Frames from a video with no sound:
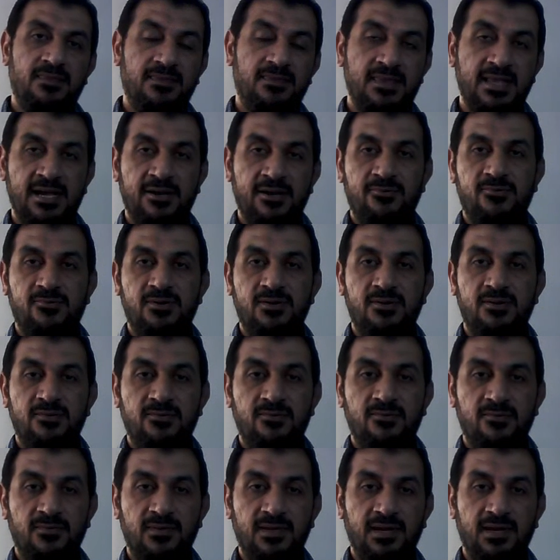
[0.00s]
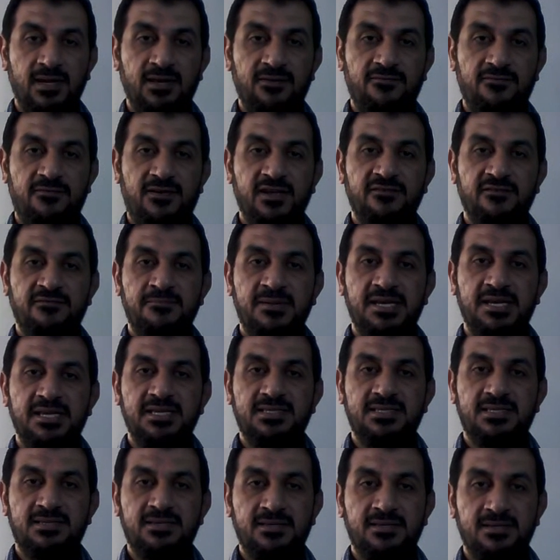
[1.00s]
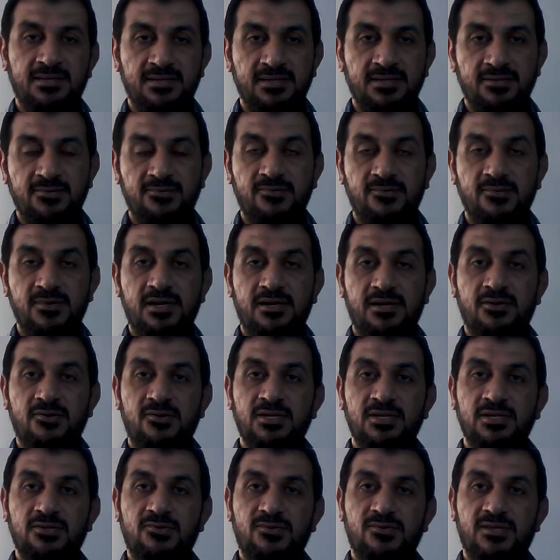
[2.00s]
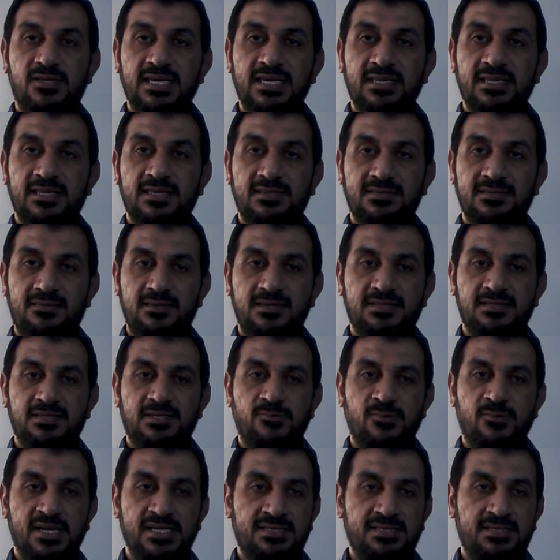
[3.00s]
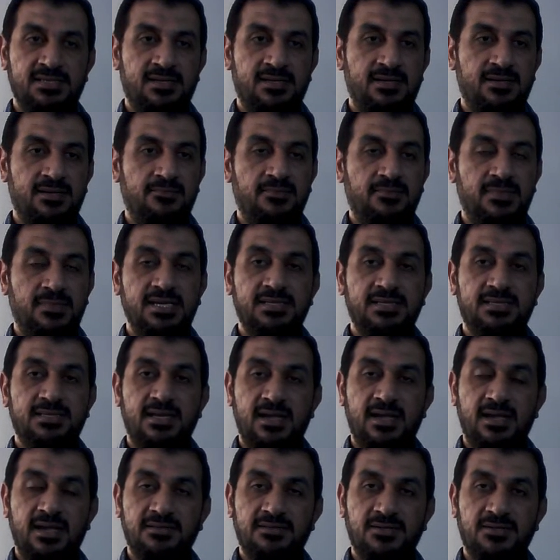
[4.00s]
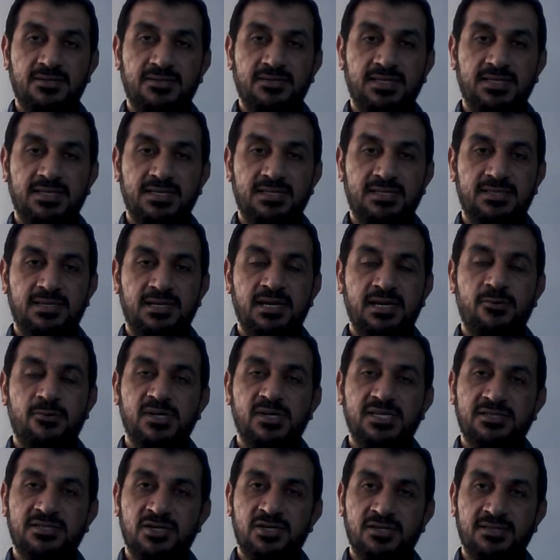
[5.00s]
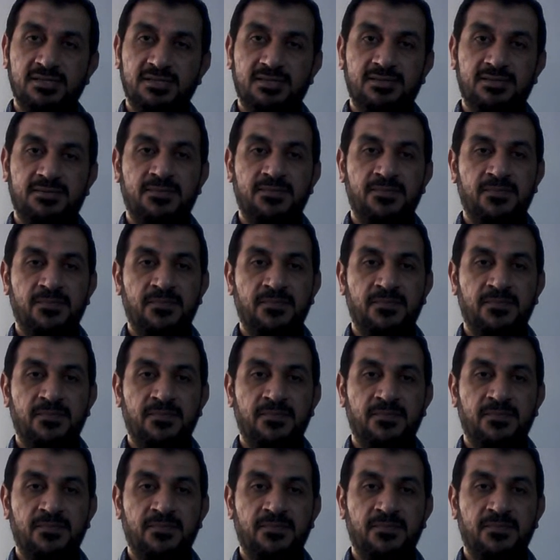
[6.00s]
Now, in 5 minutes, we are going to take this quiz. Please answer these 3 questions.